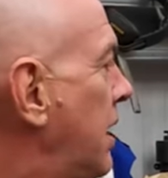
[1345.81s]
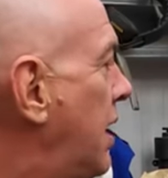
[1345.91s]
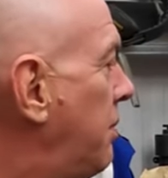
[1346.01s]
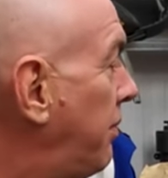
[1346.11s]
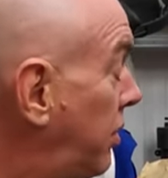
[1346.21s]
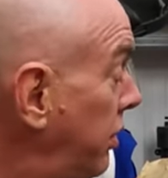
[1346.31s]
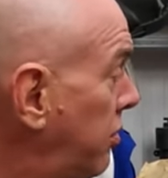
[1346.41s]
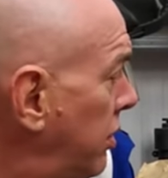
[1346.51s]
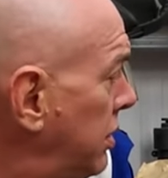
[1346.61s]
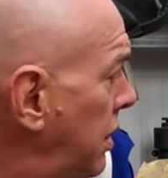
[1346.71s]
Um, I've got the
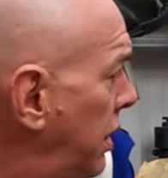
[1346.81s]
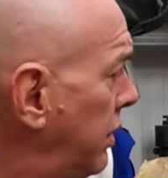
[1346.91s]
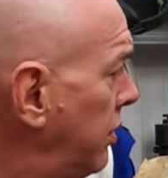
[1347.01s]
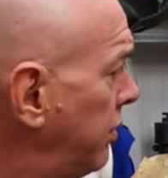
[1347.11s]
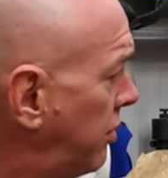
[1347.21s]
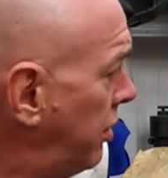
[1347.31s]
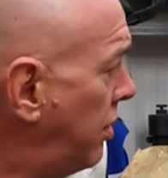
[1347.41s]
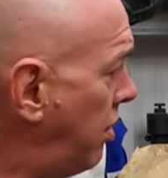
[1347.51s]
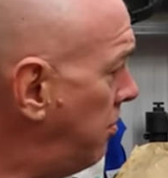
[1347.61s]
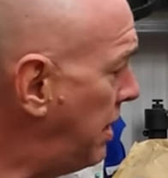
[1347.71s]
cross slide on, I've got
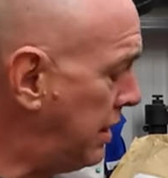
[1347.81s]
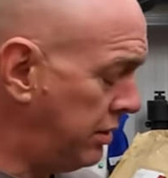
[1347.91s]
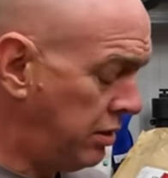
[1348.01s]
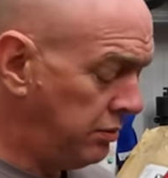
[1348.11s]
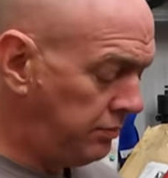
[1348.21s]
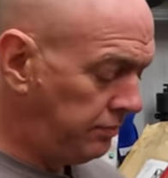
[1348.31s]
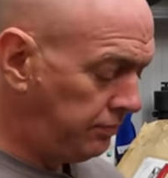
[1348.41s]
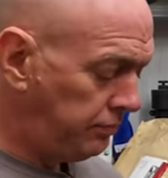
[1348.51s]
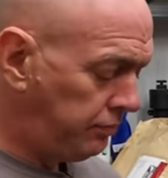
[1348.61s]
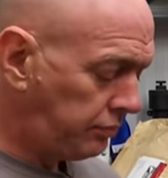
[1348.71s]
the compound on,
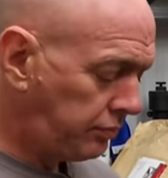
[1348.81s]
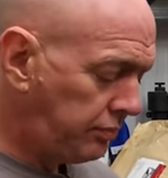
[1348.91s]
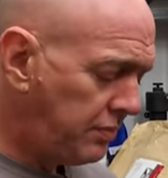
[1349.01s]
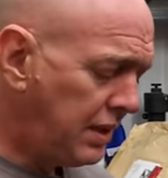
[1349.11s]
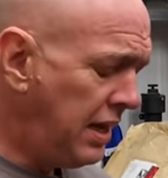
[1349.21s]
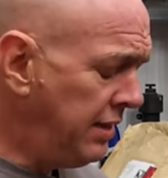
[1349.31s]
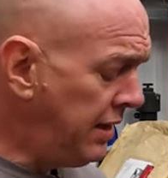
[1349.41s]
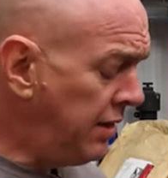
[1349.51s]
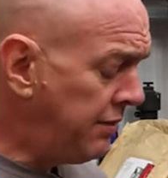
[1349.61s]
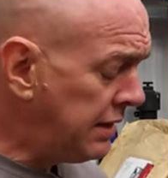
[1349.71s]
and
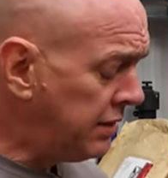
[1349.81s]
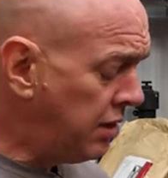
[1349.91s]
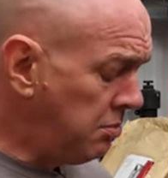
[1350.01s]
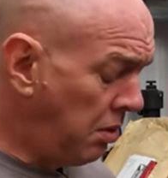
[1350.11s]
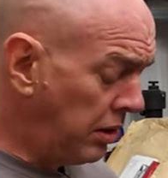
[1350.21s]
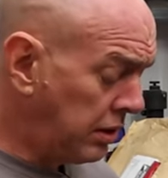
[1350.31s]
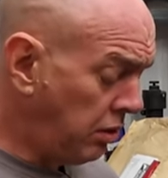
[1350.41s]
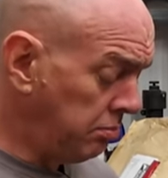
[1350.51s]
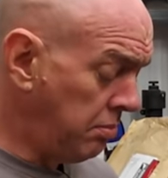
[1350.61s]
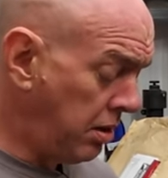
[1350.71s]
then I've had an oh my
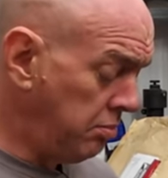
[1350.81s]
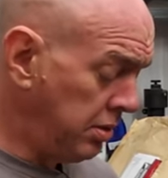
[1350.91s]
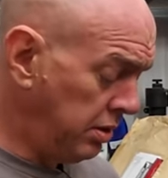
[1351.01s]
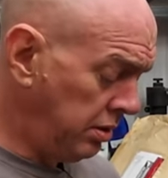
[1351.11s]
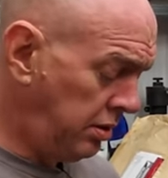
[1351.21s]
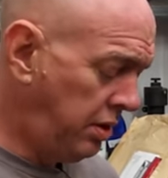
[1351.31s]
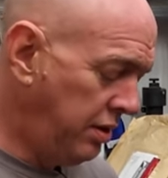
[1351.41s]
god moment.